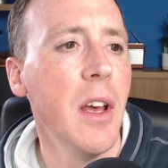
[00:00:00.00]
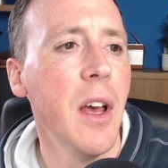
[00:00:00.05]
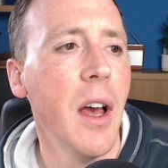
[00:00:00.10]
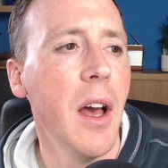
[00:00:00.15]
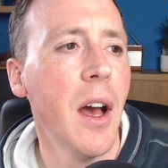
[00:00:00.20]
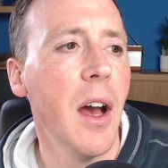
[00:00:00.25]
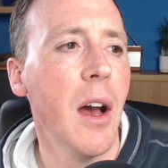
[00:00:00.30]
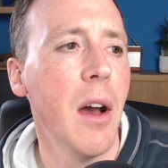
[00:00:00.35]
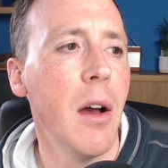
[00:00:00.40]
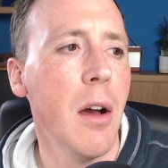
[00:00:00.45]

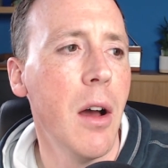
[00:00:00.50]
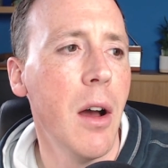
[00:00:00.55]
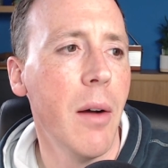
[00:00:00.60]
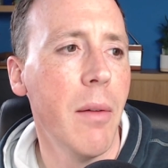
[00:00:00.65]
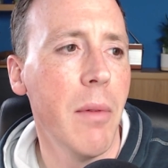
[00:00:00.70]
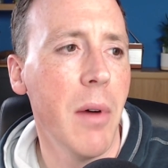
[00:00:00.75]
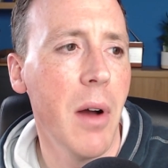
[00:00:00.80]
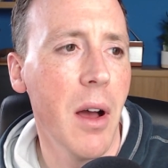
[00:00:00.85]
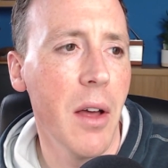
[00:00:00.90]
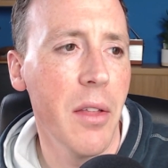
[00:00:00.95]
I
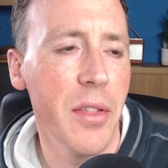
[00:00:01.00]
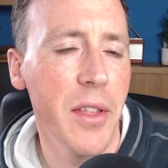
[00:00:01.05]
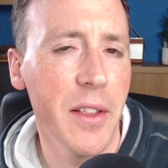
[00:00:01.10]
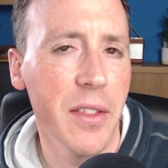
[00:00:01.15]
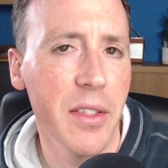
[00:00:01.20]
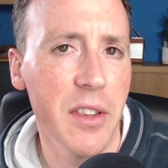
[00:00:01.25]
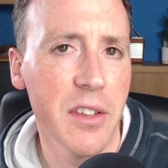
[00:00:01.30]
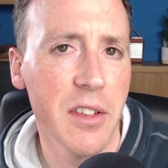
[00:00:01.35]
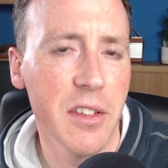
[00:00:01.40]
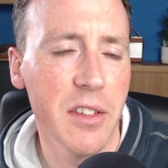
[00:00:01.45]

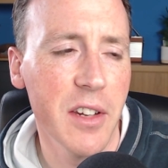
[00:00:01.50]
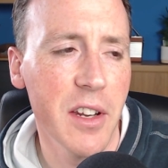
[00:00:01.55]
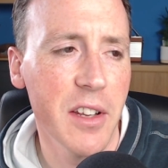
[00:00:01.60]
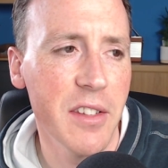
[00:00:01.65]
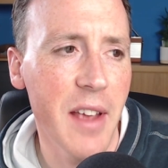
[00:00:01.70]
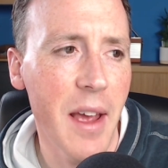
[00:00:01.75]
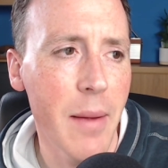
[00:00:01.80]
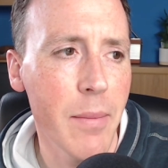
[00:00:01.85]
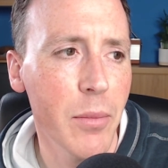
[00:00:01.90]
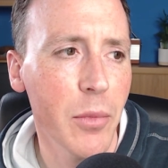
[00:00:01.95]
think this is an
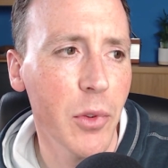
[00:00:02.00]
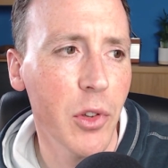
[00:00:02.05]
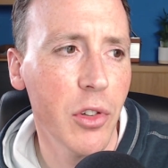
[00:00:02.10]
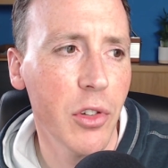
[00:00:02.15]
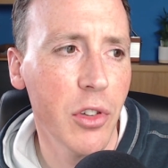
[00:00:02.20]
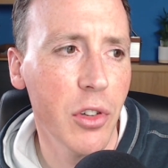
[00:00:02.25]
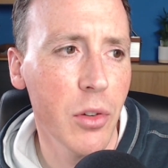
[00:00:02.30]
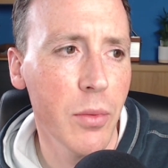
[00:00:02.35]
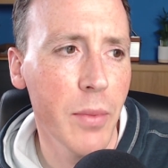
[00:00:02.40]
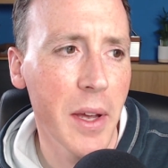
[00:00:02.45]
attempt
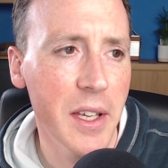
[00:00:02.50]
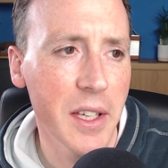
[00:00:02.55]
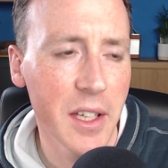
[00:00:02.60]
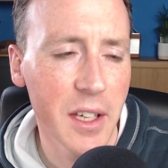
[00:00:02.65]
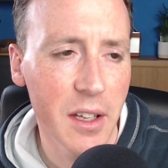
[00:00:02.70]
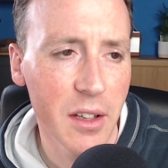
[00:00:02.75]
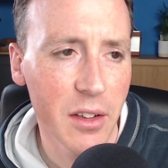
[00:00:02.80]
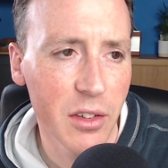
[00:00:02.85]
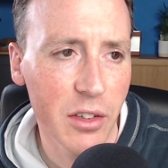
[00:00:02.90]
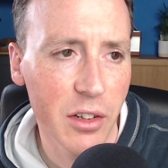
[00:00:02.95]
to make
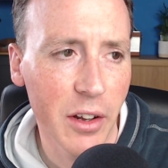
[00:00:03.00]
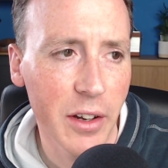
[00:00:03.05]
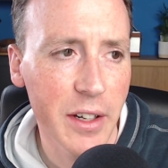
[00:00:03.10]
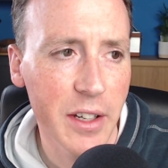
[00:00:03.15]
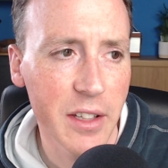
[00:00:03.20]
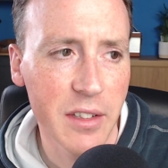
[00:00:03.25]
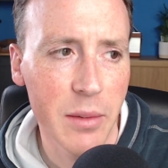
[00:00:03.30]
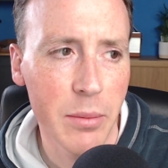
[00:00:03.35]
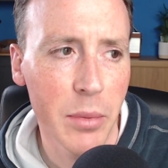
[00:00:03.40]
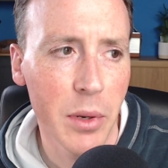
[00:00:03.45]
it
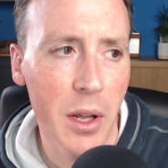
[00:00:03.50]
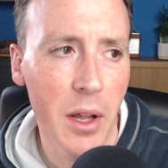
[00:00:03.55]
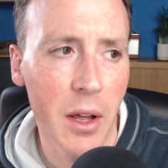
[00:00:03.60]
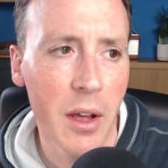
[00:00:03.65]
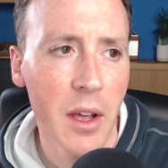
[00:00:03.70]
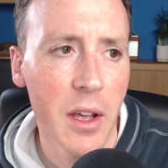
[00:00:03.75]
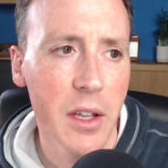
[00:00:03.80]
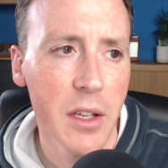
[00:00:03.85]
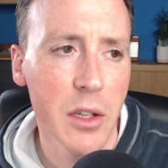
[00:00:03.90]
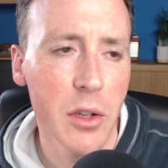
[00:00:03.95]
slightly simpler.
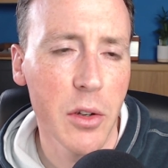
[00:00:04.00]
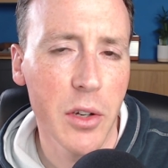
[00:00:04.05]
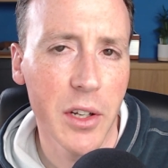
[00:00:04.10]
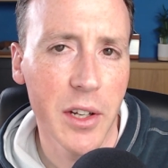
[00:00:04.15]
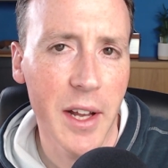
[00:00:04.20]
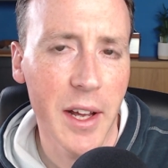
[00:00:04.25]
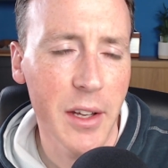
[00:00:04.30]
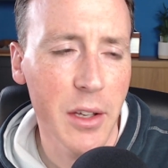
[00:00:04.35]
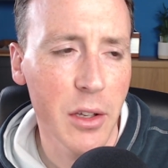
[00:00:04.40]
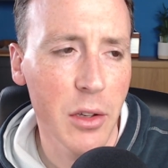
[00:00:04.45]
You can
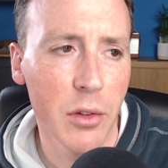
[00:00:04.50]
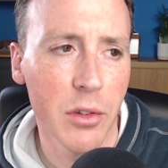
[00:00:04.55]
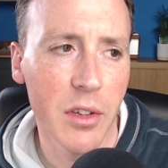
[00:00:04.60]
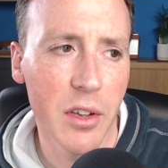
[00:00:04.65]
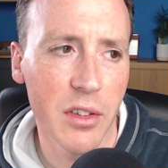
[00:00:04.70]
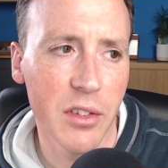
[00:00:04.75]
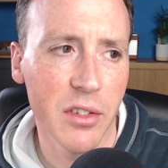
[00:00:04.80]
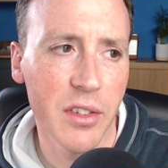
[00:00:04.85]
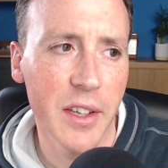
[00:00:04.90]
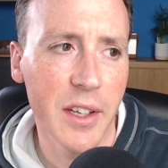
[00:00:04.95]
now use
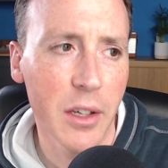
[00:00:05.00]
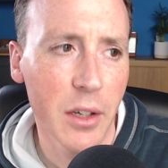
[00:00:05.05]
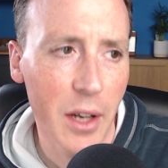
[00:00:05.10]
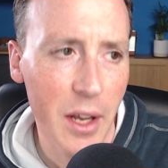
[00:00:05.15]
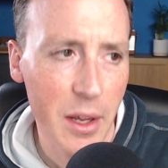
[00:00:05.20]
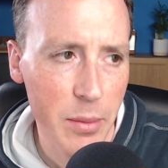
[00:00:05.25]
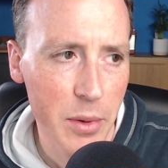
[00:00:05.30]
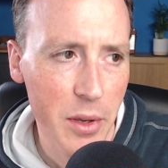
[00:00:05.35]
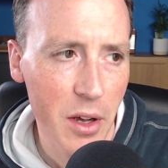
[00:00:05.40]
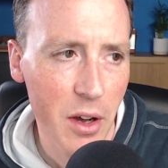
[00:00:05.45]
a single
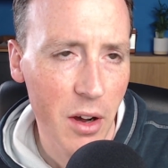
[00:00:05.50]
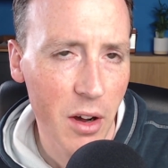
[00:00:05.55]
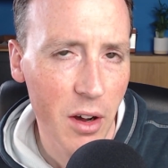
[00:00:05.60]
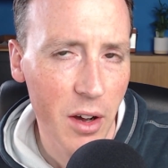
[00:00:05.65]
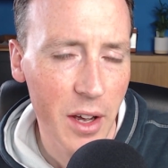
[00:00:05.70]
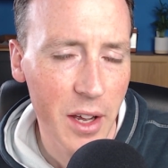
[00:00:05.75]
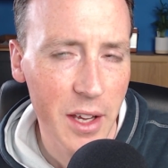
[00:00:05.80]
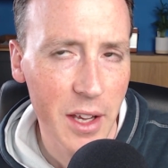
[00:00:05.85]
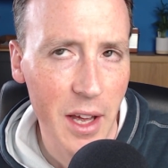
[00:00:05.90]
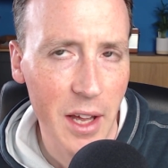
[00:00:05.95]

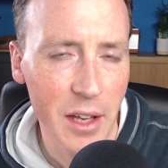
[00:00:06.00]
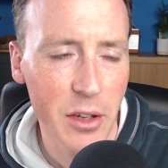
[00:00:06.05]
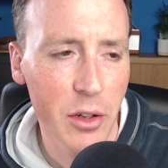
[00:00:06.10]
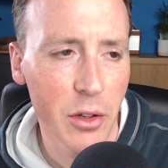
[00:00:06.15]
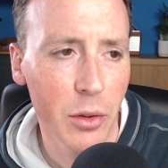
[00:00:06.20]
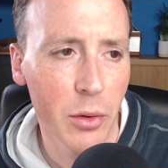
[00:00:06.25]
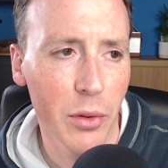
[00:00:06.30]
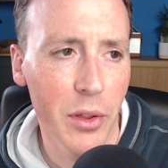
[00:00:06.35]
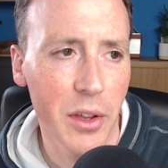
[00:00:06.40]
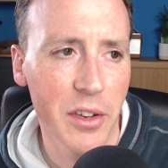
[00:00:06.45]
API, and you
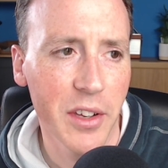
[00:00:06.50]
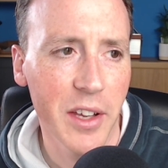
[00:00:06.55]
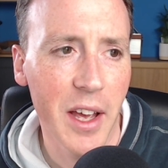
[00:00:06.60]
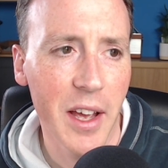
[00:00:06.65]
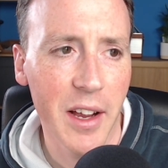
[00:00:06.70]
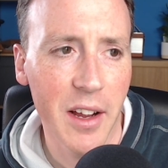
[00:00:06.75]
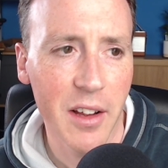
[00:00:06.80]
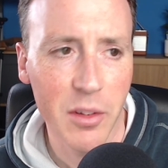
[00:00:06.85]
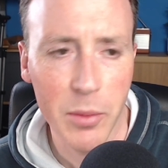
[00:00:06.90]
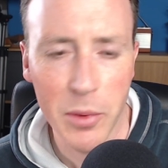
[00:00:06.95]
can authenticate
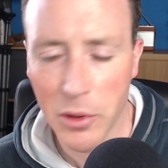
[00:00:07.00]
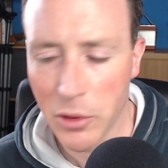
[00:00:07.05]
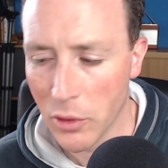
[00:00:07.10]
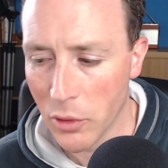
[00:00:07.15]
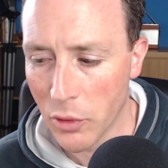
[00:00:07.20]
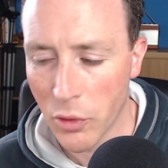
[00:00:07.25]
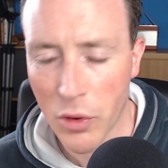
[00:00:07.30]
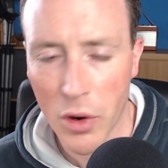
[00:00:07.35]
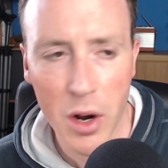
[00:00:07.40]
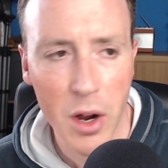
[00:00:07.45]
against
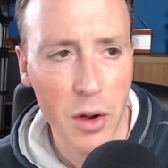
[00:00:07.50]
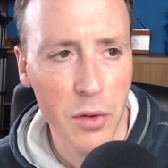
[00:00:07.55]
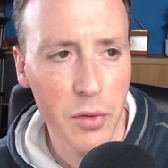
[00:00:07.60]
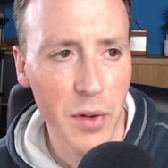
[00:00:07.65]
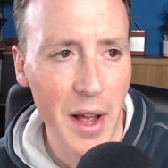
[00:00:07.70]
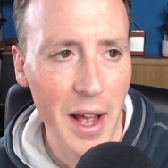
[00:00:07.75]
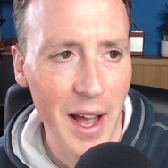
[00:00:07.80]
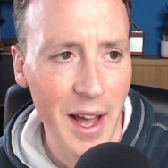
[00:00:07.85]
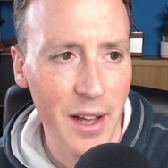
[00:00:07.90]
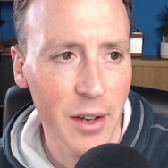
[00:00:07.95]
Microsoft Graph
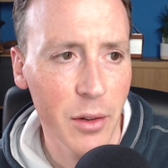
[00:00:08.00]
and